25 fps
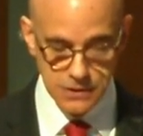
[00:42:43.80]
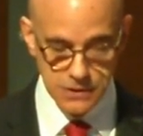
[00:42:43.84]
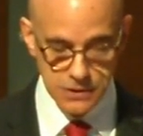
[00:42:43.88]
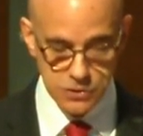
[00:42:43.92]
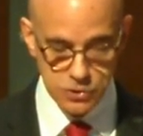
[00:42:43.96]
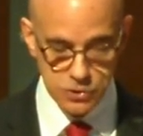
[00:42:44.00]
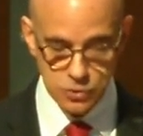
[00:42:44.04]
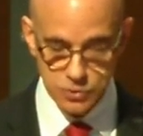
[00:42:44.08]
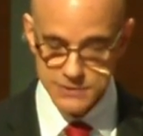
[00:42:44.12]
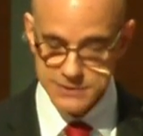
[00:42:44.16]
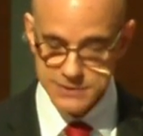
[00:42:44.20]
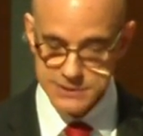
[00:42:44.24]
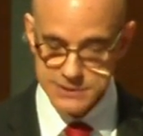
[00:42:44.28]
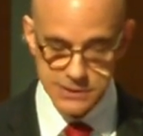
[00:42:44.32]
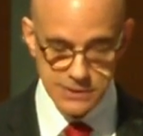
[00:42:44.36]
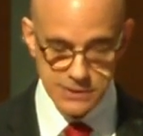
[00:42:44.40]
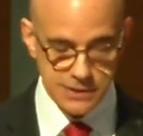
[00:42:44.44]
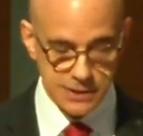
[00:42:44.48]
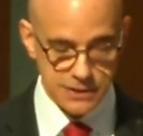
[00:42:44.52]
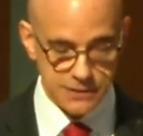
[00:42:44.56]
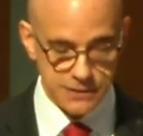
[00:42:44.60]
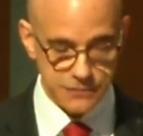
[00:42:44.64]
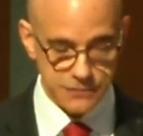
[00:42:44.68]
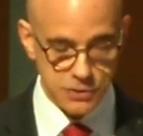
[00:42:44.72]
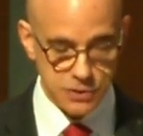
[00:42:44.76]
you'll see
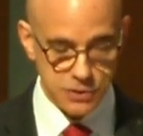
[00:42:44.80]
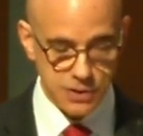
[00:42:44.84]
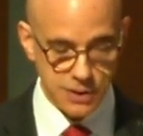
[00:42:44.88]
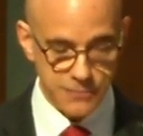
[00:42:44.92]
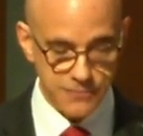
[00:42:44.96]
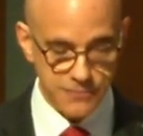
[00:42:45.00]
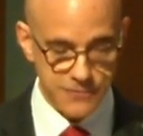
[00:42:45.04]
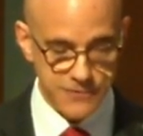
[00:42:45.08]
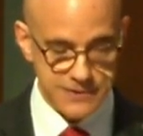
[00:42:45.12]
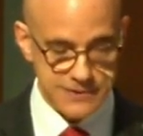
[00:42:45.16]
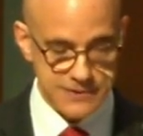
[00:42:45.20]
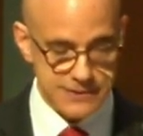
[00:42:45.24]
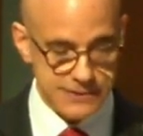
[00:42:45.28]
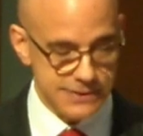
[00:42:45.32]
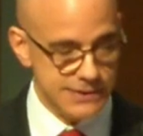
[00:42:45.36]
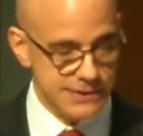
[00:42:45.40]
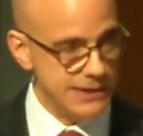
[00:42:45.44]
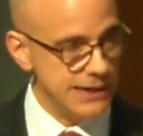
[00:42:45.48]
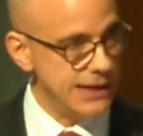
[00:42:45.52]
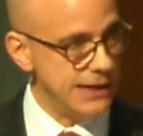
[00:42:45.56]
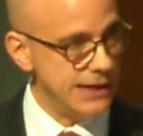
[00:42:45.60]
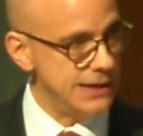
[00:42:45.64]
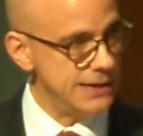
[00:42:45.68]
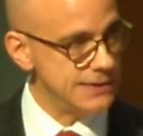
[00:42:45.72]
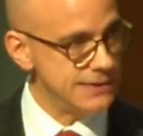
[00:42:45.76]
that if you come visit
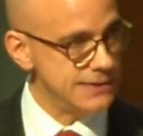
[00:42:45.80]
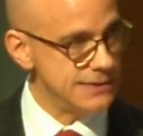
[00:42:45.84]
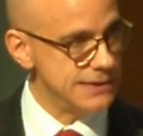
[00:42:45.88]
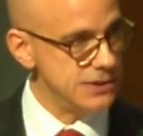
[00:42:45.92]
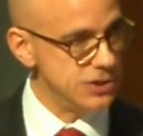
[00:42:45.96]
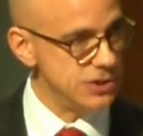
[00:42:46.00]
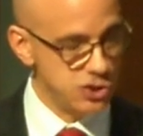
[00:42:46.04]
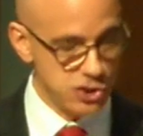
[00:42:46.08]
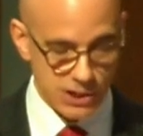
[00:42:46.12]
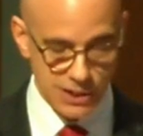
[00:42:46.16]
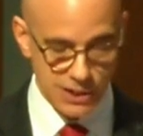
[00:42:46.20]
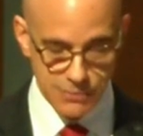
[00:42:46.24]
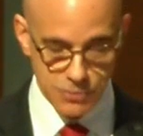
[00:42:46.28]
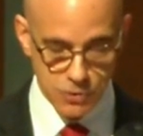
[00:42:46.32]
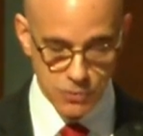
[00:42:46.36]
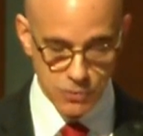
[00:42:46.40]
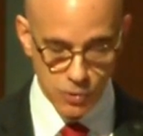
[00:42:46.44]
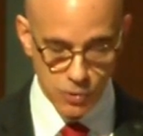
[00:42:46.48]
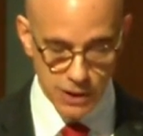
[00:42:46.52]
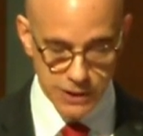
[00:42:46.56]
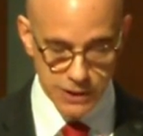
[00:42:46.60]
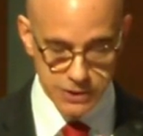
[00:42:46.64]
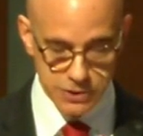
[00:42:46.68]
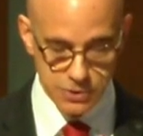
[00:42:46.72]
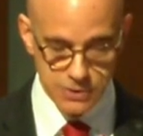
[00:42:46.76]
the ANC chamber
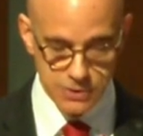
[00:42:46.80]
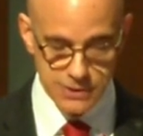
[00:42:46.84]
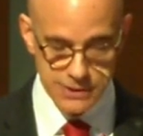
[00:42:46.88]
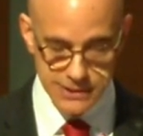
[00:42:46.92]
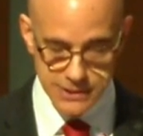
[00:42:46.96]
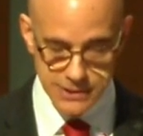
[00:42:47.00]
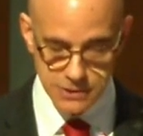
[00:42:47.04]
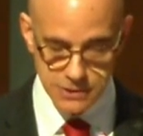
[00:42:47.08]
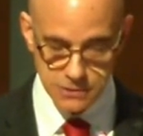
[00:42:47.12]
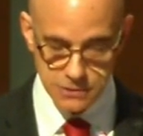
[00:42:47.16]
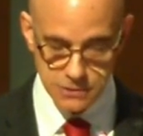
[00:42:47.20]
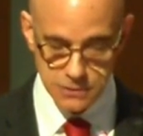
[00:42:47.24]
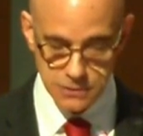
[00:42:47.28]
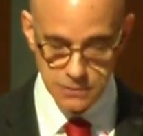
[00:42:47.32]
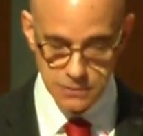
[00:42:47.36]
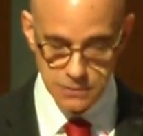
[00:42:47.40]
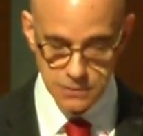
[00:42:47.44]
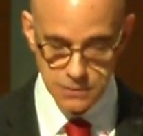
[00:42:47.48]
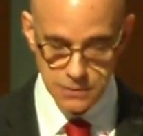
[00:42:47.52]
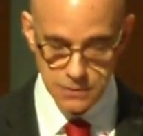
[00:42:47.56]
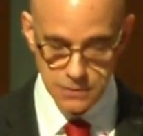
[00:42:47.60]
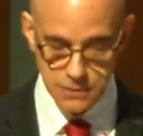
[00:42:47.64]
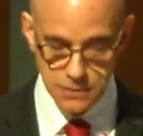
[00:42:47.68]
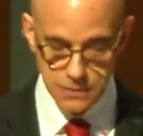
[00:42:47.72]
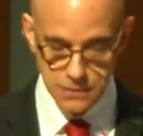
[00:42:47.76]
while you're here,
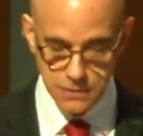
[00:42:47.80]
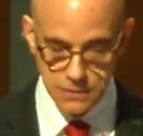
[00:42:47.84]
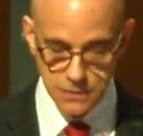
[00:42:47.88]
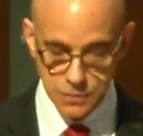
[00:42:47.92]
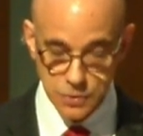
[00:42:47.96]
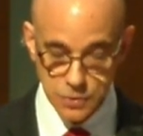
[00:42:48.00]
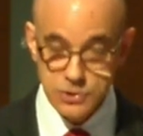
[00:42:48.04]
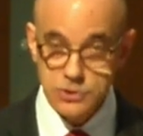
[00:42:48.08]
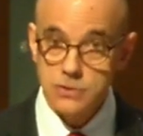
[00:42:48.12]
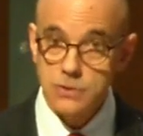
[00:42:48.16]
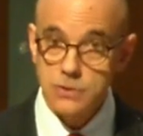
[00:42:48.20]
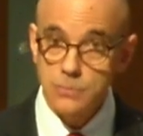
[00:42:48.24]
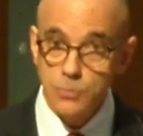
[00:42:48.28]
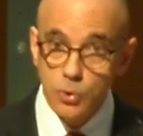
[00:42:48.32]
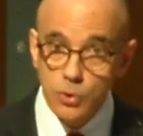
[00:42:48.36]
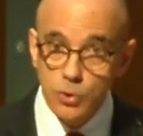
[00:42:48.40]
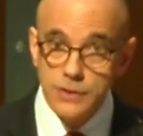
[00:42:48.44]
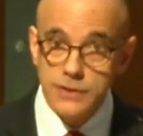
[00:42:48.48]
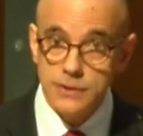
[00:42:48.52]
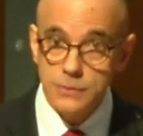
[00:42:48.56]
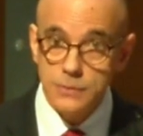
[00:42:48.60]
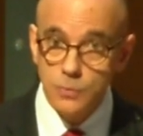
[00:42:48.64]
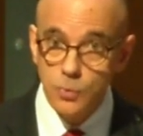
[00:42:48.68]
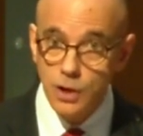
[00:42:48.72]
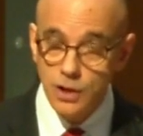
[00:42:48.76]
which you're more
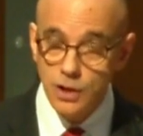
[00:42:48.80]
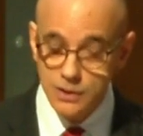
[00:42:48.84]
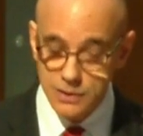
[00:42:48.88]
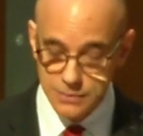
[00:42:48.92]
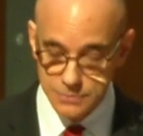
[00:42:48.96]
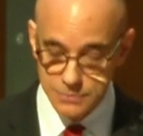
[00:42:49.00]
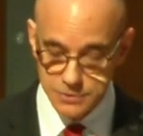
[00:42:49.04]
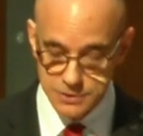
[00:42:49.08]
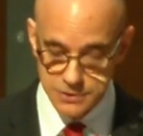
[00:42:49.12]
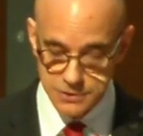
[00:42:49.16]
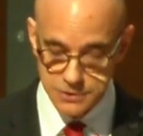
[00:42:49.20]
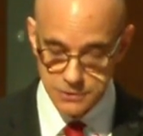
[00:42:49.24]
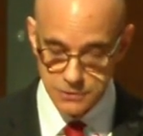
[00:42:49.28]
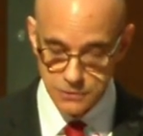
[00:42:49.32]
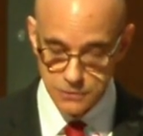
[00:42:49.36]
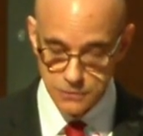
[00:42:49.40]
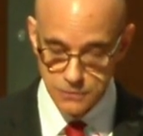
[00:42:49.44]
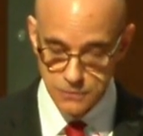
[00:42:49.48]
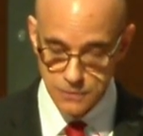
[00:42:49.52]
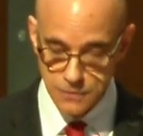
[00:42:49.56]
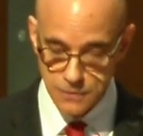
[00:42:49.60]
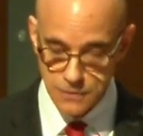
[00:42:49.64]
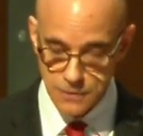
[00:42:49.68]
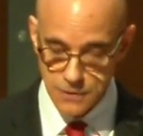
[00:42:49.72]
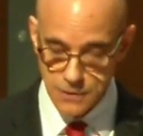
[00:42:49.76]
than welcome
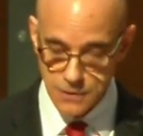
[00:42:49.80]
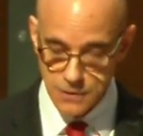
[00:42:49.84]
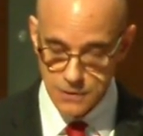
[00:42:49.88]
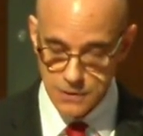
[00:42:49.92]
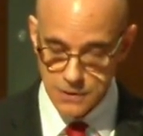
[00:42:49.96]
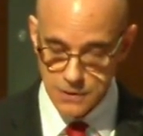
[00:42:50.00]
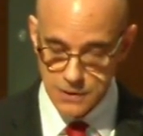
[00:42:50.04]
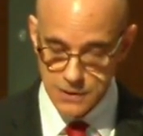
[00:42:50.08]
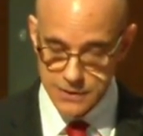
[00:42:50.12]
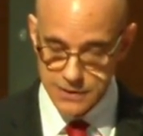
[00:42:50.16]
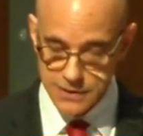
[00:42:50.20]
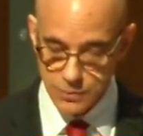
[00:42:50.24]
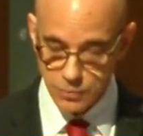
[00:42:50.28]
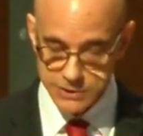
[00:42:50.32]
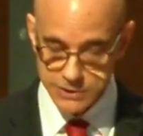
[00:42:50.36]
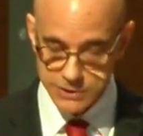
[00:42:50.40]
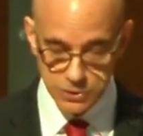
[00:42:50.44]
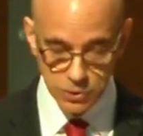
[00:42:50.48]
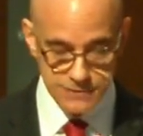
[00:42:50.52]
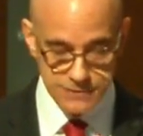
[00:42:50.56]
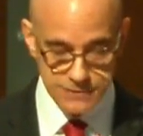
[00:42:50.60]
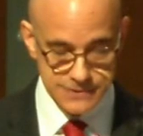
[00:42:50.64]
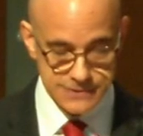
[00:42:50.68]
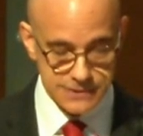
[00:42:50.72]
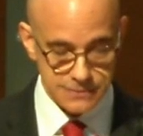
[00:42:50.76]
to, that we
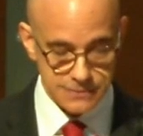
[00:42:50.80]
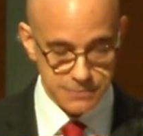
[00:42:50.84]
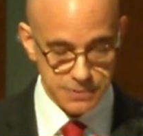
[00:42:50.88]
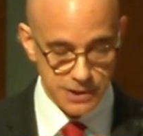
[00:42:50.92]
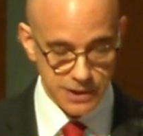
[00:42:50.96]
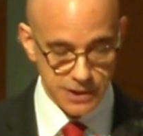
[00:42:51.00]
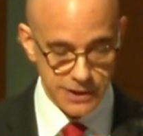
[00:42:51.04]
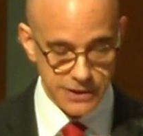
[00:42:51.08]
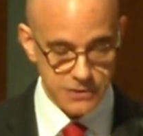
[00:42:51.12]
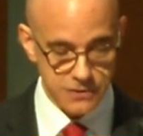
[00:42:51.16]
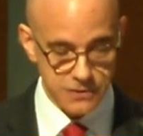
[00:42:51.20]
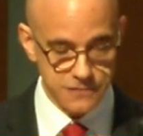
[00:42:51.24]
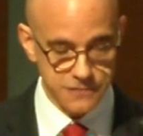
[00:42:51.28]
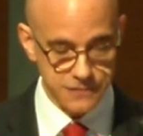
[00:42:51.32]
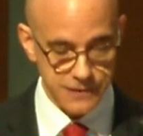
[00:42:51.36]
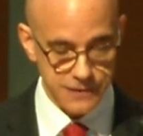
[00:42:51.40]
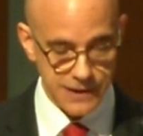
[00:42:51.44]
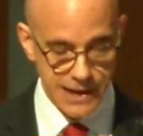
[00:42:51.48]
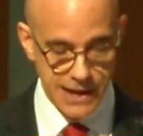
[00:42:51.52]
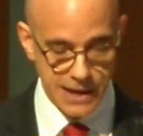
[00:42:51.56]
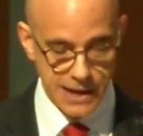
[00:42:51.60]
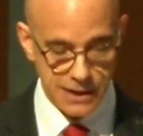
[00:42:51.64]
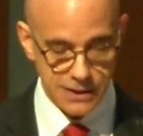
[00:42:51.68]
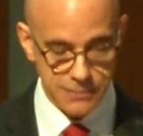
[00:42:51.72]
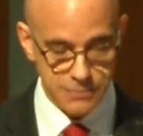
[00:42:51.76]
don't sit behind our
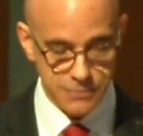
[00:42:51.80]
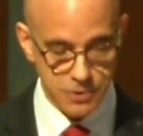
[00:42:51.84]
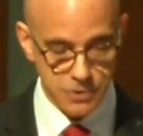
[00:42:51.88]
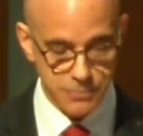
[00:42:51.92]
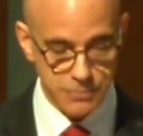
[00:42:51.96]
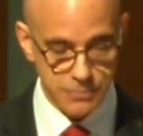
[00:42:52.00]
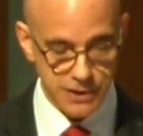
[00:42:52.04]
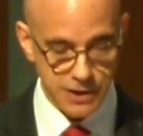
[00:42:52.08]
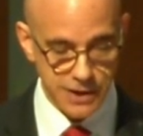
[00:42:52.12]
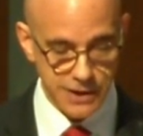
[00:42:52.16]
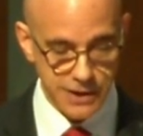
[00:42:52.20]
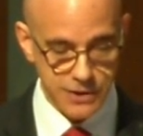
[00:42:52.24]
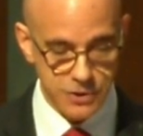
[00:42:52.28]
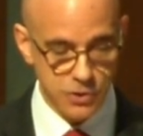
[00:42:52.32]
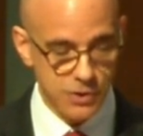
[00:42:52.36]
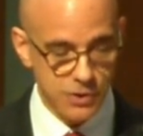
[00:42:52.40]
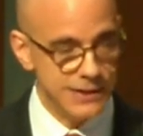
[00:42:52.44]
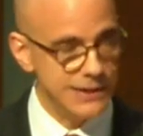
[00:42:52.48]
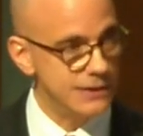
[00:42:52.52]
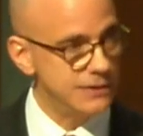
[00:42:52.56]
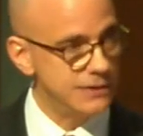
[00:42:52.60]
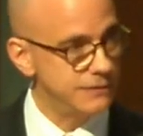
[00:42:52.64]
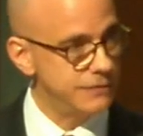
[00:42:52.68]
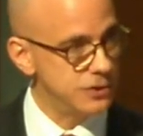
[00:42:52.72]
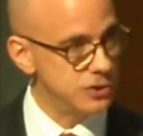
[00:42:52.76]
flag, but behind our
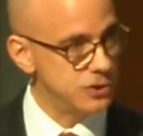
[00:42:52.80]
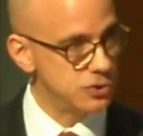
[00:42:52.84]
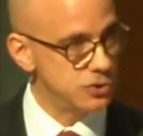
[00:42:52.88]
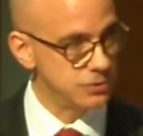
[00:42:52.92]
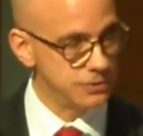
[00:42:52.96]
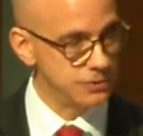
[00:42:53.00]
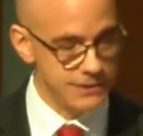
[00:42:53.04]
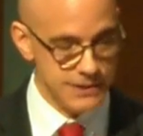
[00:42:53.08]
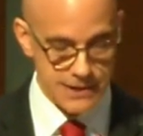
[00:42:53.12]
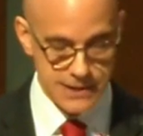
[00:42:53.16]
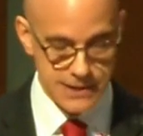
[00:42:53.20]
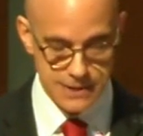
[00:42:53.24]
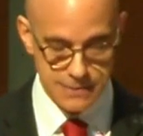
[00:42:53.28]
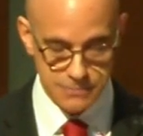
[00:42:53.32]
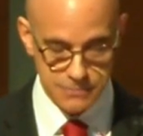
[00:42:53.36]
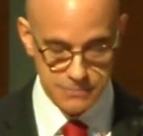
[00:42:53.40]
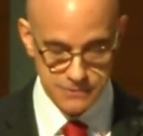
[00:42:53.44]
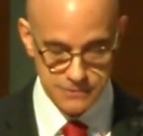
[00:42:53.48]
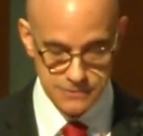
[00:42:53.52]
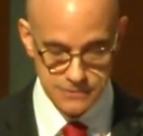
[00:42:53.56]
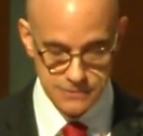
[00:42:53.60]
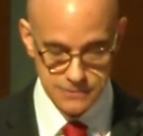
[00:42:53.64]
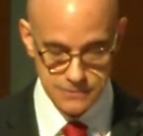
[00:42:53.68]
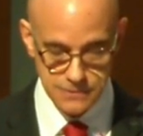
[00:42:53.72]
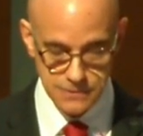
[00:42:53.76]
individual
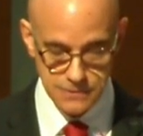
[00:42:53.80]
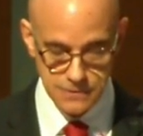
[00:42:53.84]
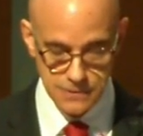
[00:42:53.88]
names,